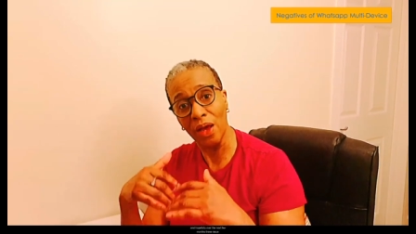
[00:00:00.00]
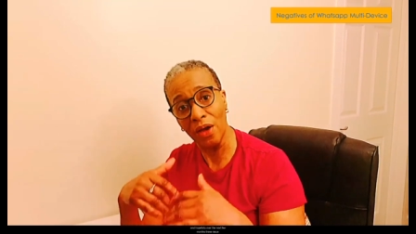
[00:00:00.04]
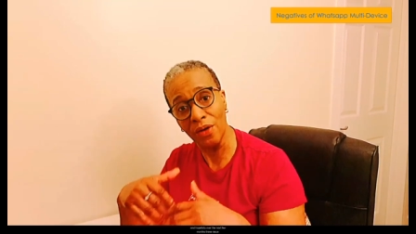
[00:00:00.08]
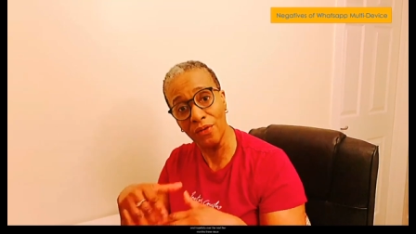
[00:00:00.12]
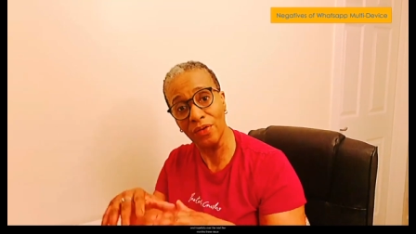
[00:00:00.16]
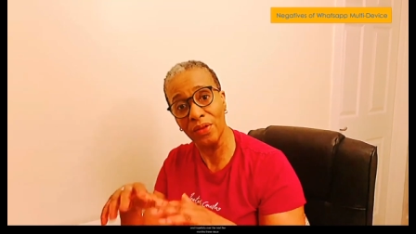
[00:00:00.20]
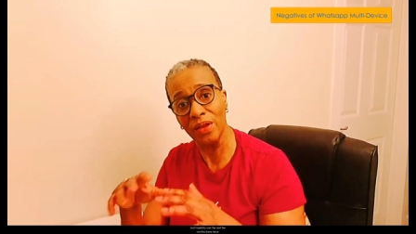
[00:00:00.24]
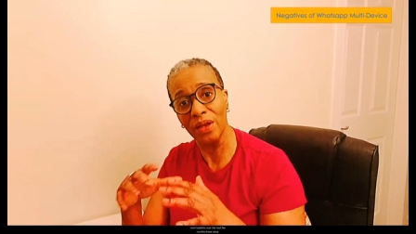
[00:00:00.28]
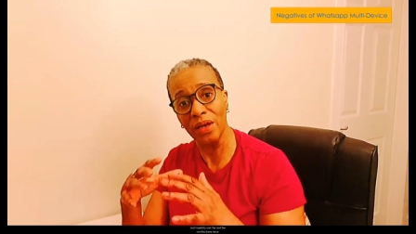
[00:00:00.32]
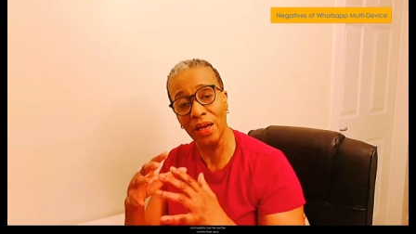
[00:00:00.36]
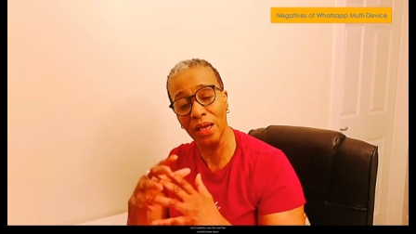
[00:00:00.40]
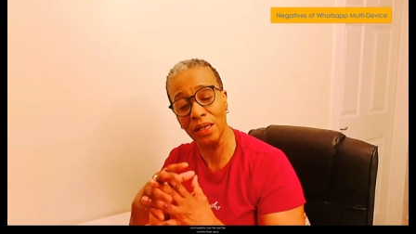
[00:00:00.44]

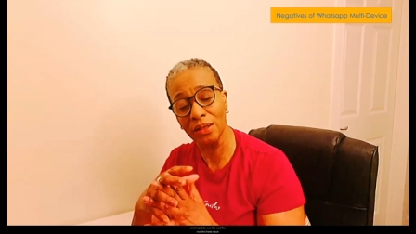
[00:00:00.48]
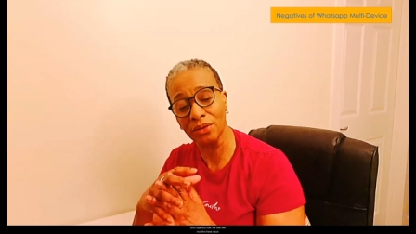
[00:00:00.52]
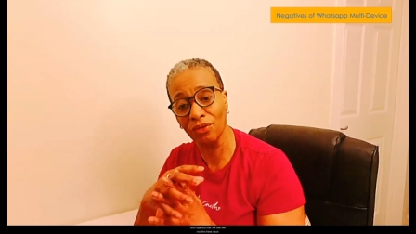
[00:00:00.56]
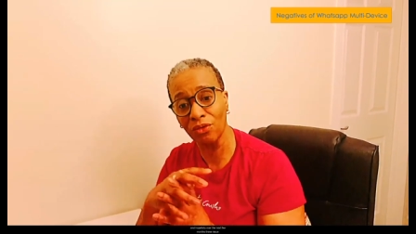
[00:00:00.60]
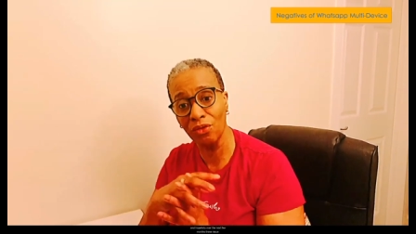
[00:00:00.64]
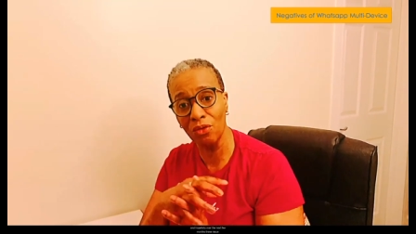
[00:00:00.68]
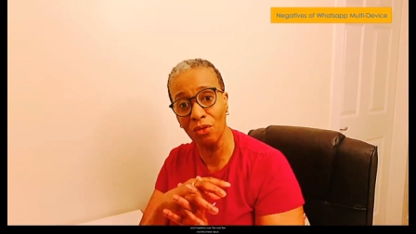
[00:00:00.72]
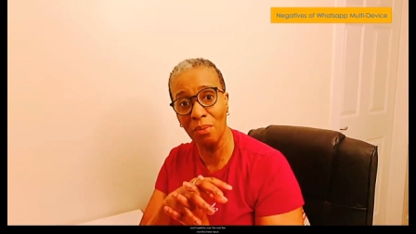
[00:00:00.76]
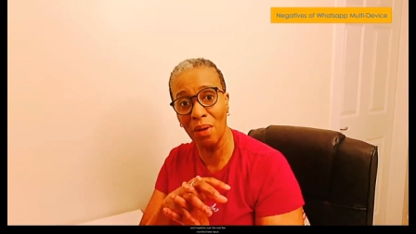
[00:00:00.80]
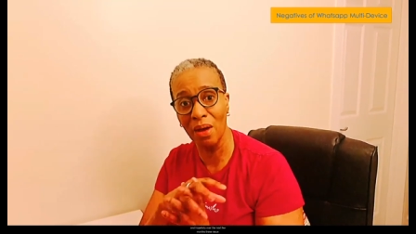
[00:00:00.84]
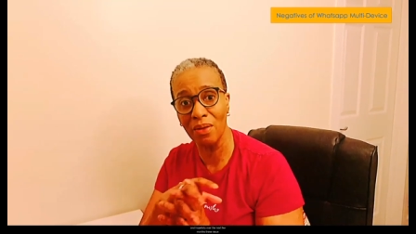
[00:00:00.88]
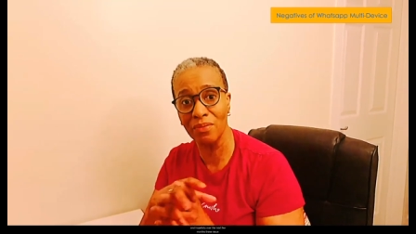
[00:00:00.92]
over the next
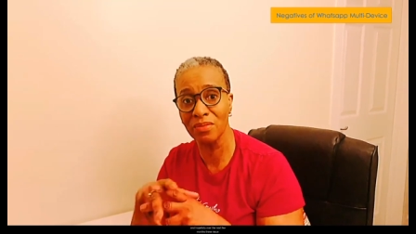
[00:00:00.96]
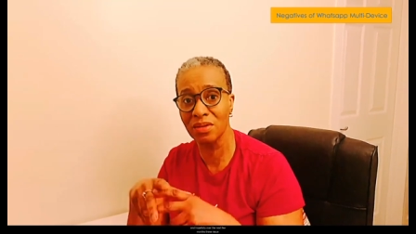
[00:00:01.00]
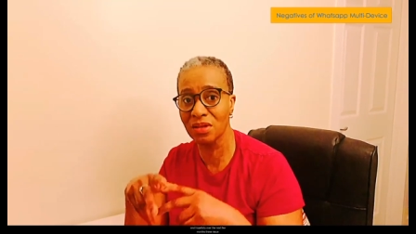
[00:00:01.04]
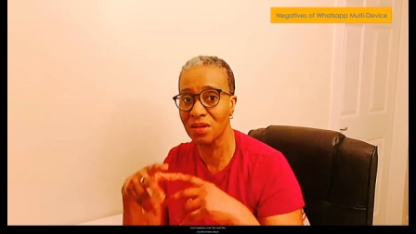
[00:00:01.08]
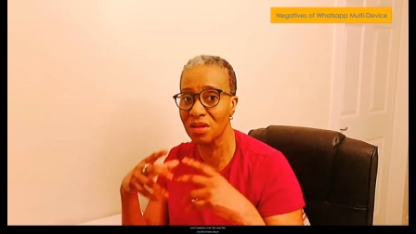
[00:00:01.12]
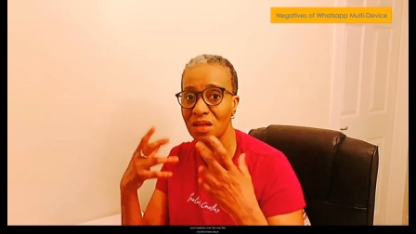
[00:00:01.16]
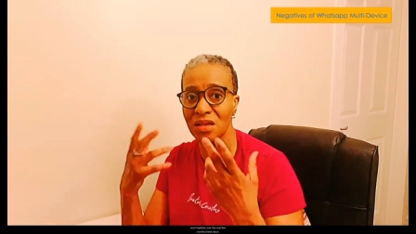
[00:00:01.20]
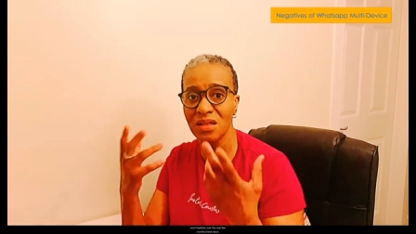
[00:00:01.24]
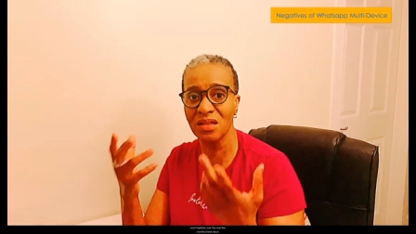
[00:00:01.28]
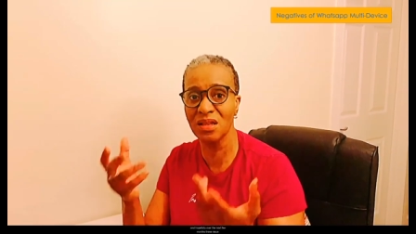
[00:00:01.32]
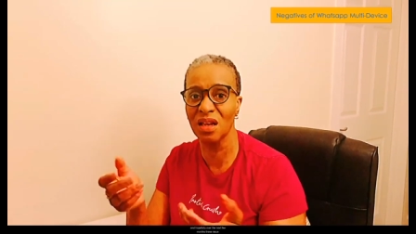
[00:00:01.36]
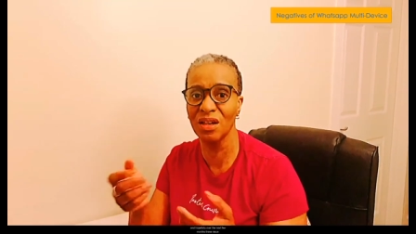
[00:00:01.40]
few months,
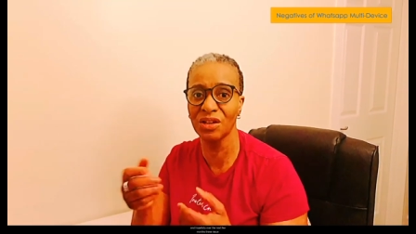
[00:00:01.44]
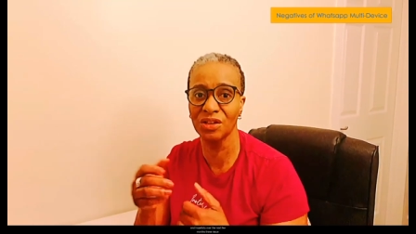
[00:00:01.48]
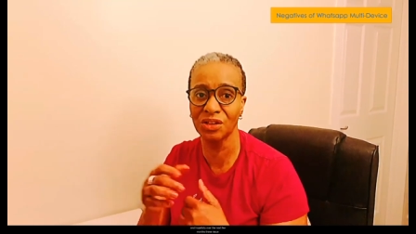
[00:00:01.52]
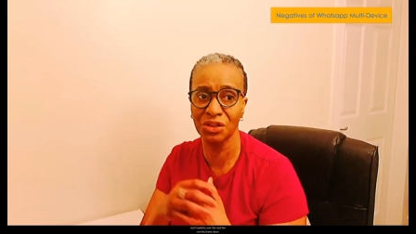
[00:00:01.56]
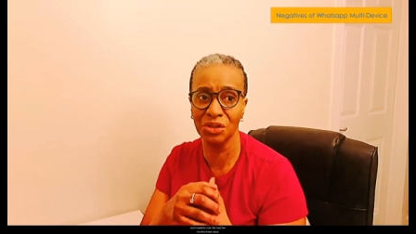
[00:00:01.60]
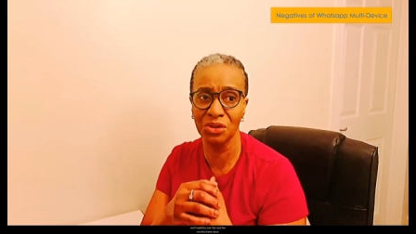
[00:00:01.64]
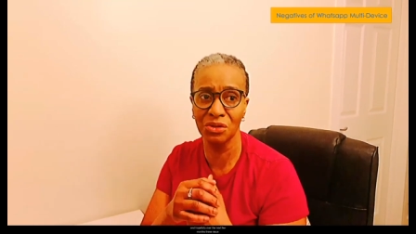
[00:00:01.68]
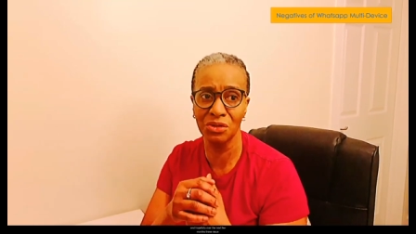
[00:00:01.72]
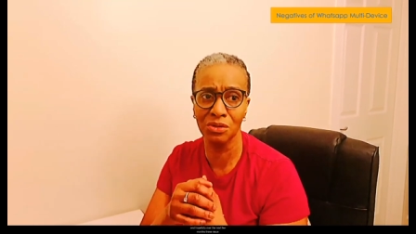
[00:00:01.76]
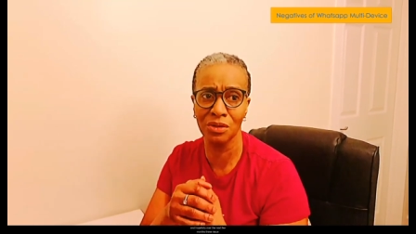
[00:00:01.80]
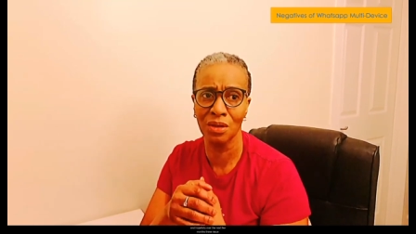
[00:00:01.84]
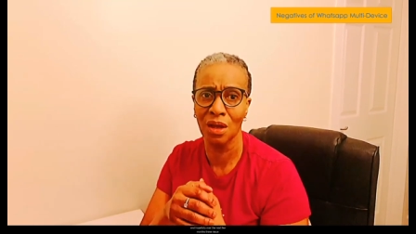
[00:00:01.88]
these
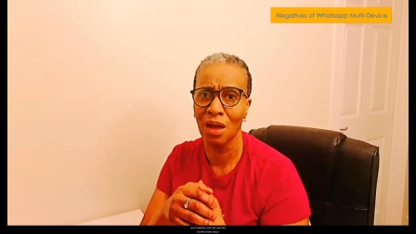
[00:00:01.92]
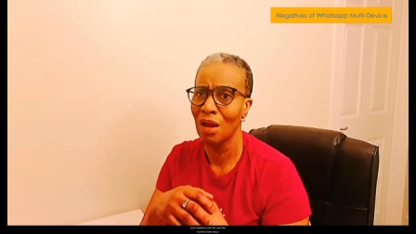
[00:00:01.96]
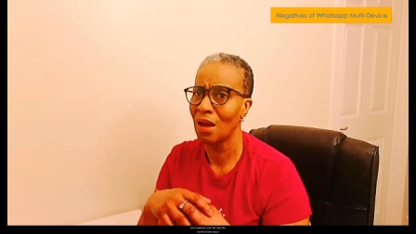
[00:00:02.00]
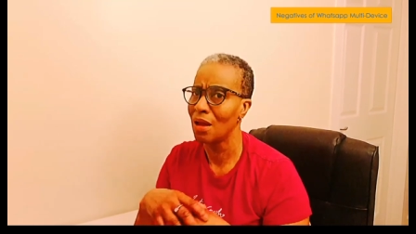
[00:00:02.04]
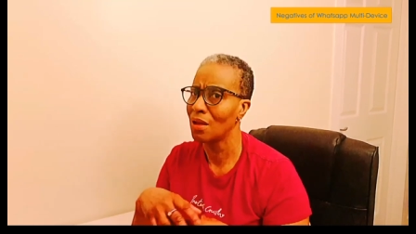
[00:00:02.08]
issues